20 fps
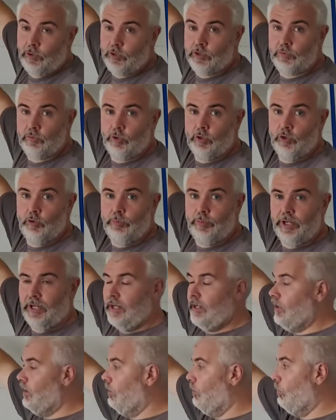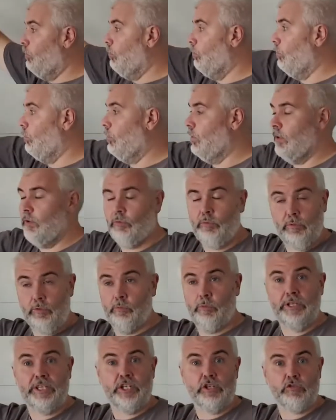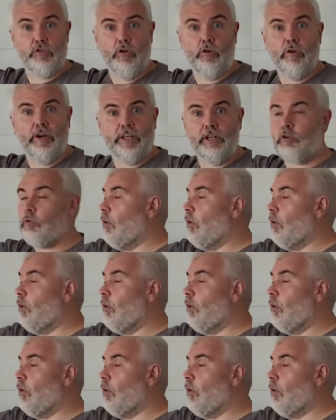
first one up here with the drawing